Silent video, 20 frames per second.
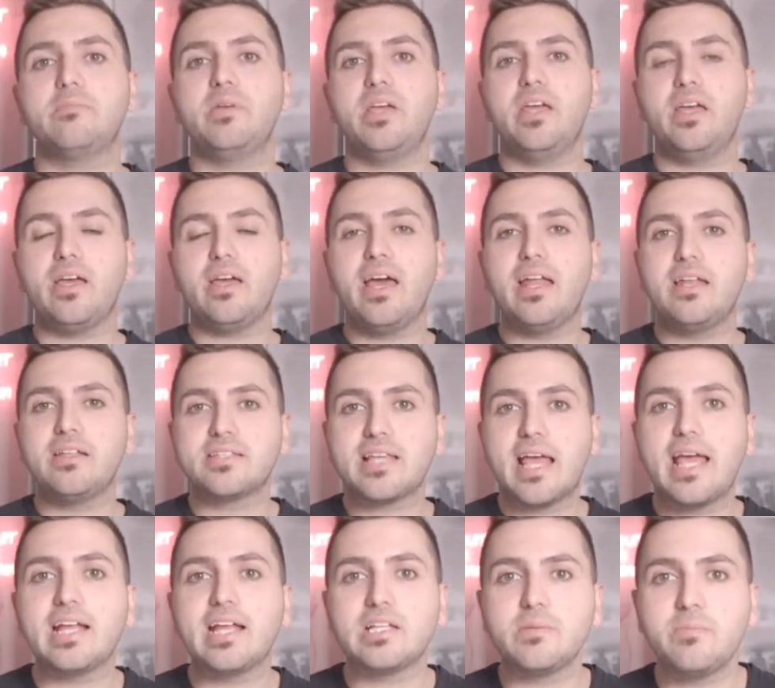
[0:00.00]
me and
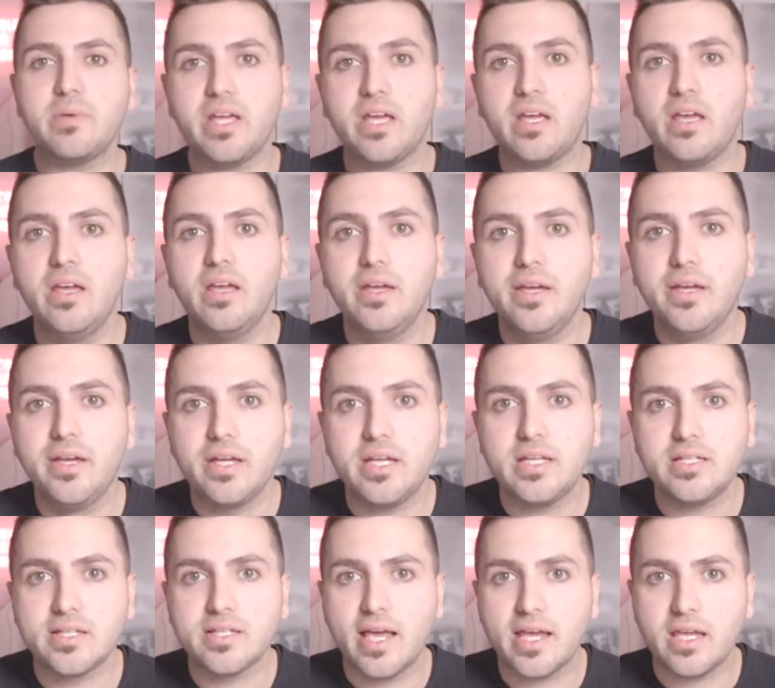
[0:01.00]
saying to me,
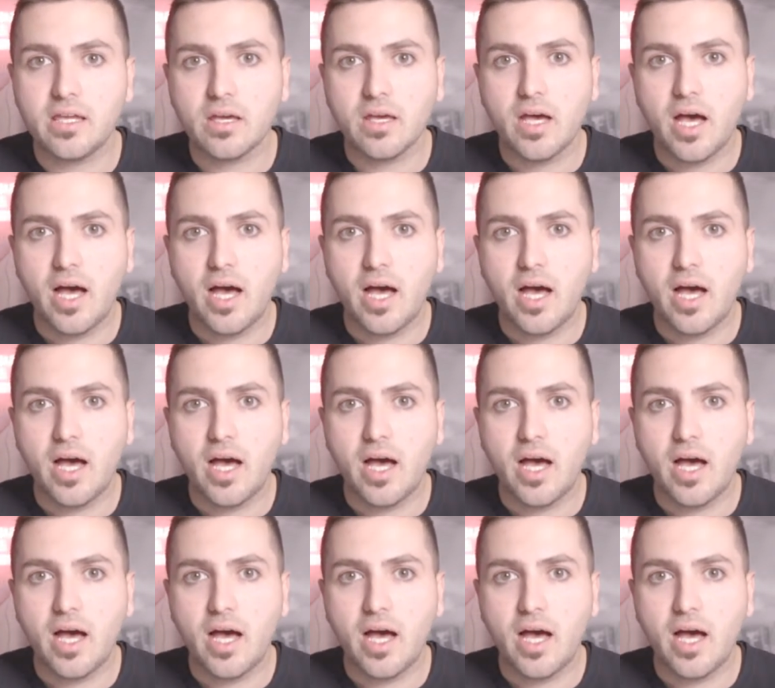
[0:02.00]
he's like, he